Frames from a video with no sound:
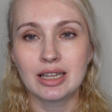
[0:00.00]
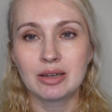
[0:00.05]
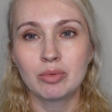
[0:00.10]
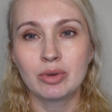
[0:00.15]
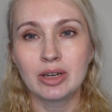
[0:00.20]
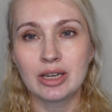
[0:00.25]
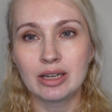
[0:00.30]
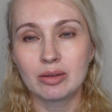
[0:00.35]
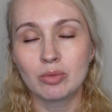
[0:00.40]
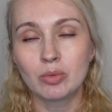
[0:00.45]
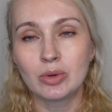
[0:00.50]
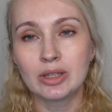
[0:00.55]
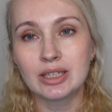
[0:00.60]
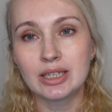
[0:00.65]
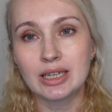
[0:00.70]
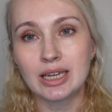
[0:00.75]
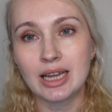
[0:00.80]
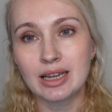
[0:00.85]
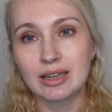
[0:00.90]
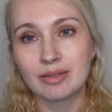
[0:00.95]
that we will
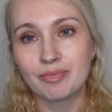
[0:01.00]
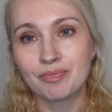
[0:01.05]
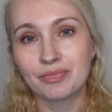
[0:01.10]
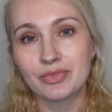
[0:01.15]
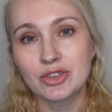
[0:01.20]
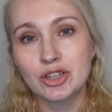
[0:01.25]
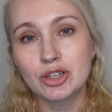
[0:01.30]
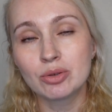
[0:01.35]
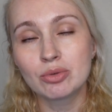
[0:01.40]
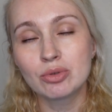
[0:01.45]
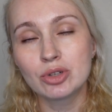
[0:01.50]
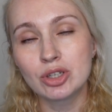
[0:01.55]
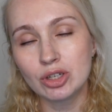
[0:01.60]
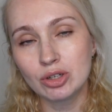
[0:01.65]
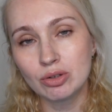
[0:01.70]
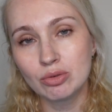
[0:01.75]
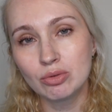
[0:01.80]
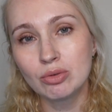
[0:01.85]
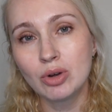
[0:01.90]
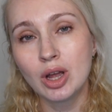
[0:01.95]
um, choose
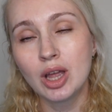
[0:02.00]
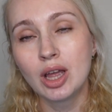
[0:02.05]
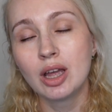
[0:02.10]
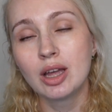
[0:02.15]
you